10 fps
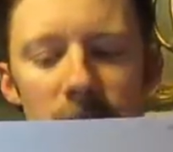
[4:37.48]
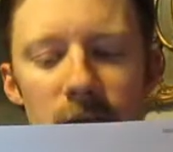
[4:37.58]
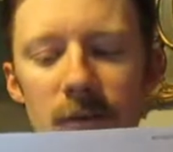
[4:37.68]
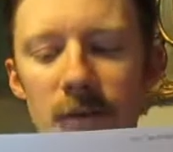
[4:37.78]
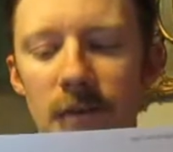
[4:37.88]

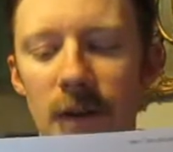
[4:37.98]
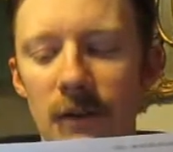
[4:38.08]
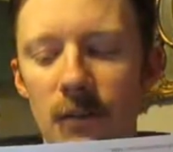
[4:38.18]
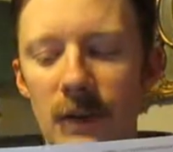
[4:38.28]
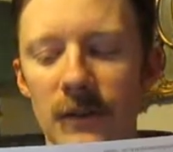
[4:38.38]
to
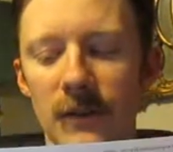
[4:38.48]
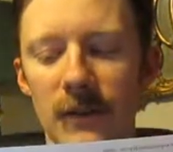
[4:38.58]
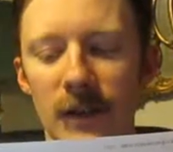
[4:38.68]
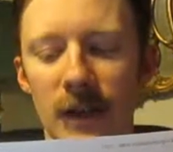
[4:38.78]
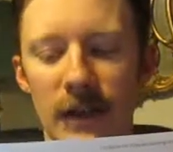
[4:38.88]

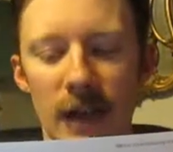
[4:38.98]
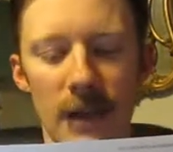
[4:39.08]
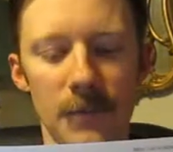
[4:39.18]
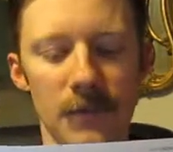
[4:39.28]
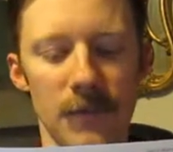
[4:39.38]
evaluation, and
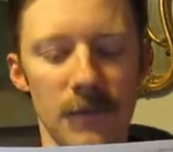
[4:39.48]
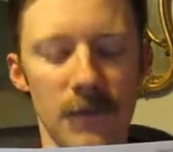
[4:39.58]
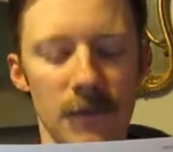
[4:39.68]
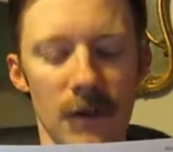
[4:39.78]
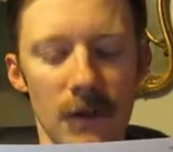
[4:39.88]

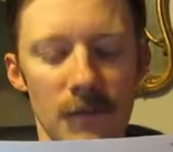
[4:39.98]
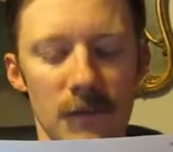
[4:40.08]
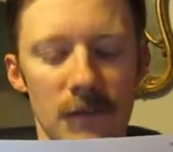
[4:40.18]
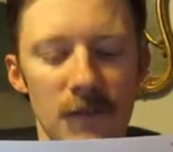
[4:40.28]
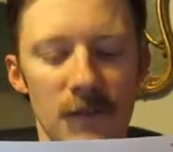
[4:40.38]
absence of
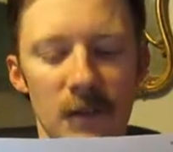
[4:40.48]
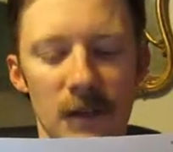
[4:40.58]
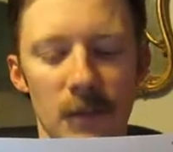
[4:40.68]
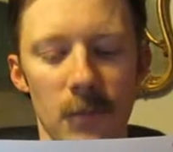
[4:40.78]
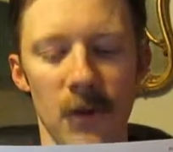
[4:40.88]

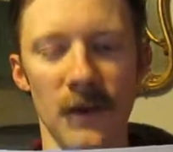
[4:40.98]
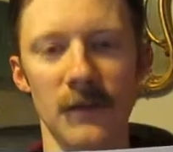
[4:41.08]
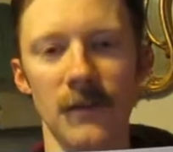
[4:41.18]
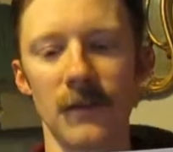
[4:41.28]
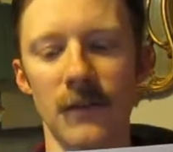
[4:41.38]
systematic
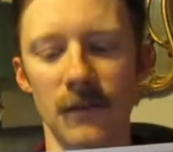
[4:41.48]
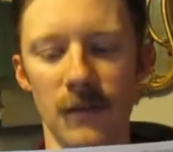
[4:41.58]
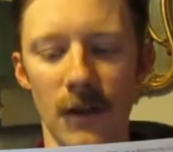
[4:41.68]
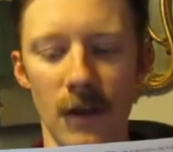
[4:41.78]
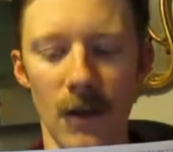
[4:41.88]

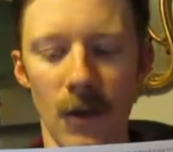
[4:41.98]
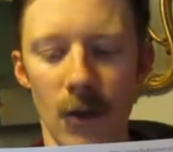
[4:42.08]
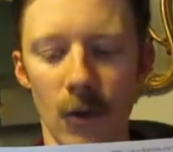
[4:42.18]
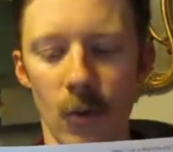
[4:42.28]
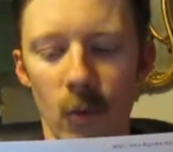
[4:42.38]
practices
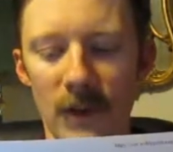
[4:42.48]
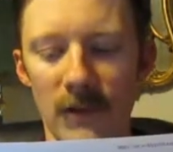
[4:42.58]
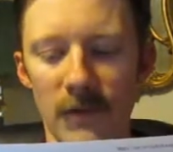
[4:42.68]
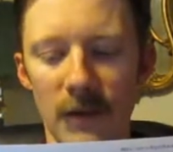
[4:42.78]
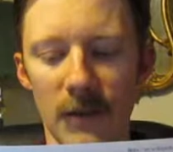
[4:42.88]
when
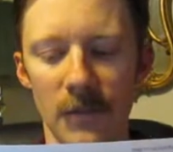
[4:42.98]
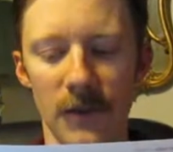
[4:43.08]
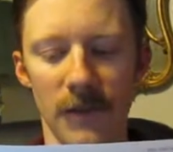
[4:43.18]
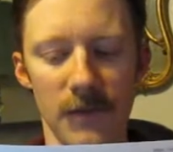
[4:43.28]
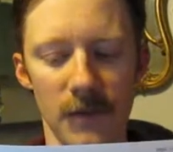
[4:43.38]

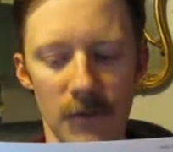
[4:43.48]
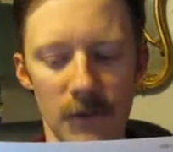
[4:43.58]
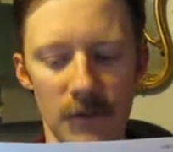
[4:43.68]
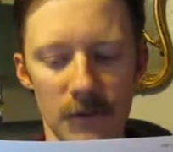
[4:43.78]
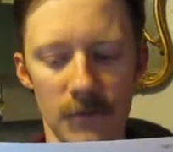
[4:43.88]
developing
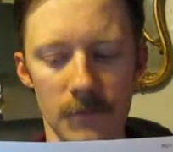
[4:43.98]
theories.